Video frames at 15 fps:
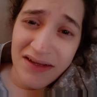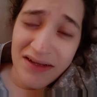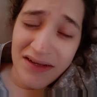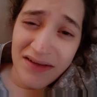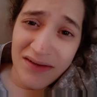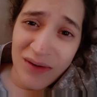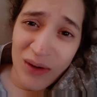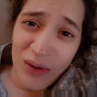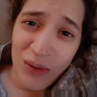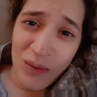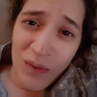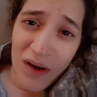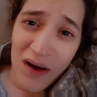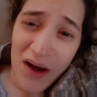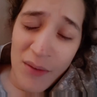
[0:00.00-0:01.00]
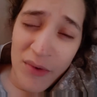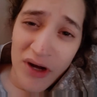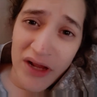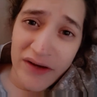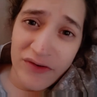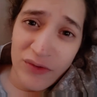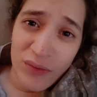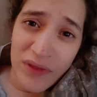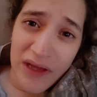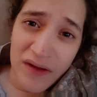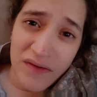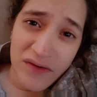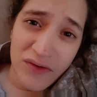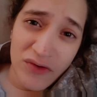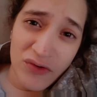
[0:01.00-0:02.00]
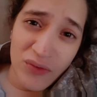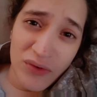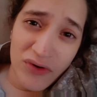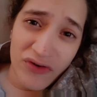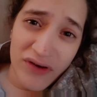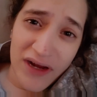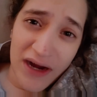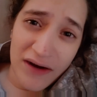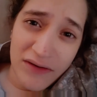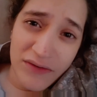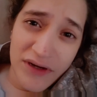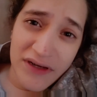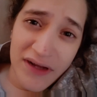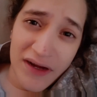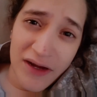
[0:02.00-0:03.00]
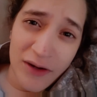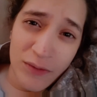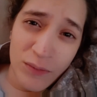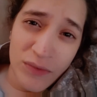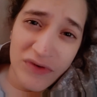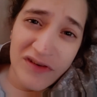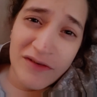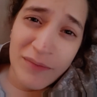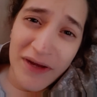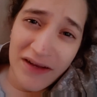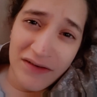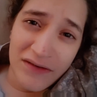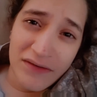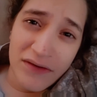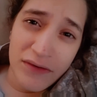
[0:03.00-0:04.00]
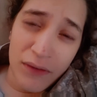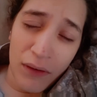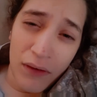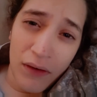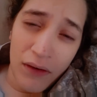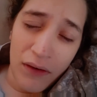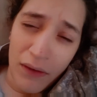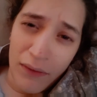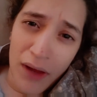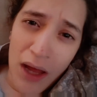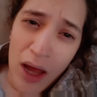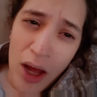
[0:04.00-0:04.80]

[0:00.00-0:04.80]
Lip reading: So I'm on a 2,200 calorie diet, which is basically a